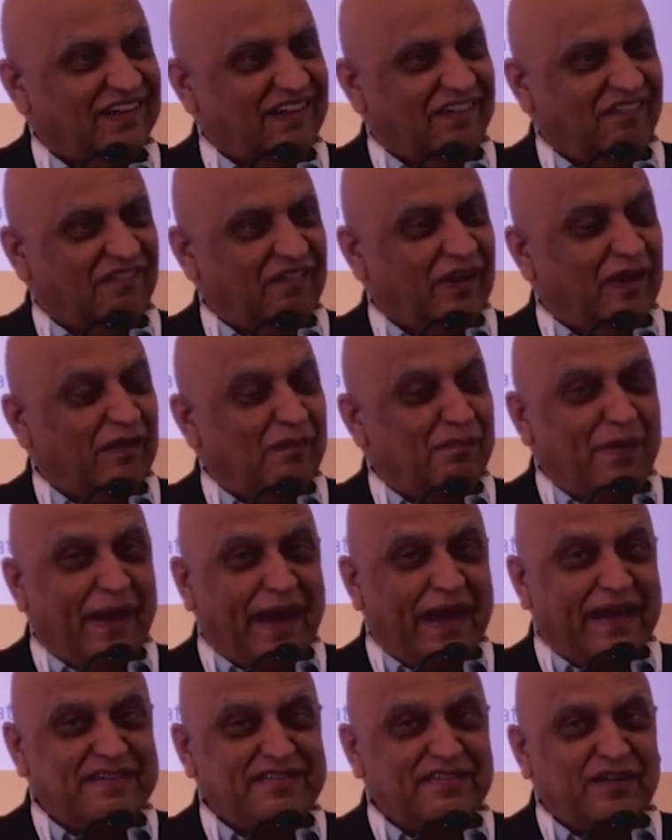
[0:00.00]
Well,
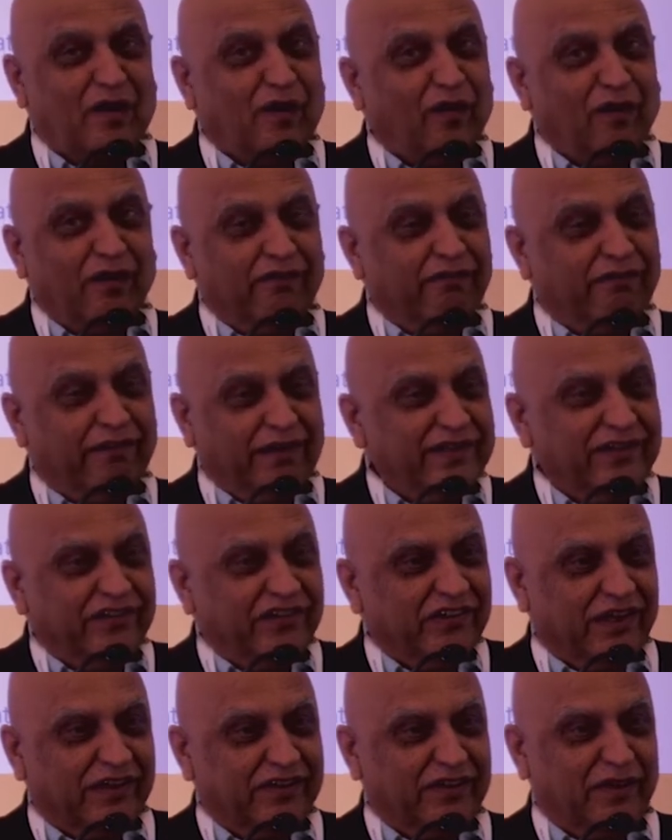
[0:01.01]
banks are already
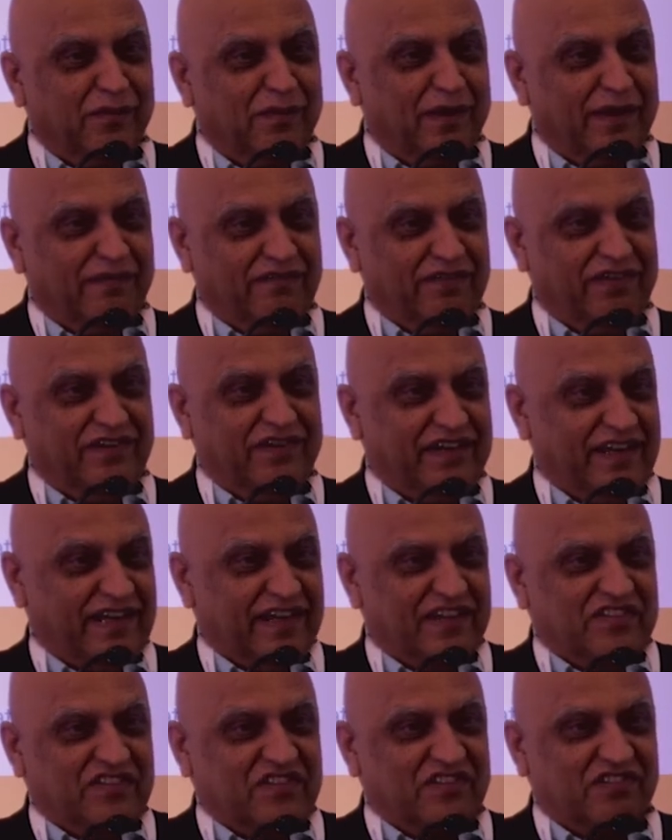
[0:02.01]
threatened by
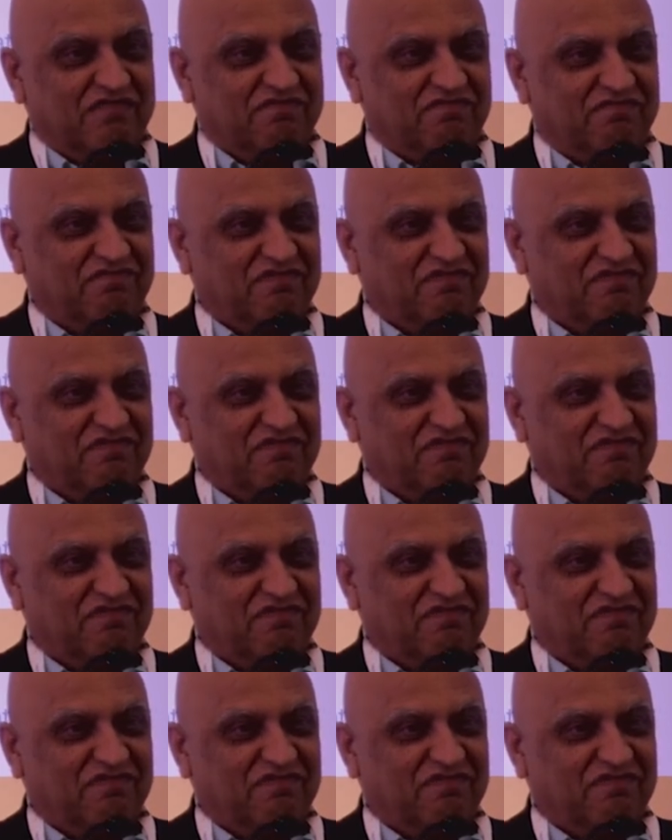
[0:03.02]
fintechs.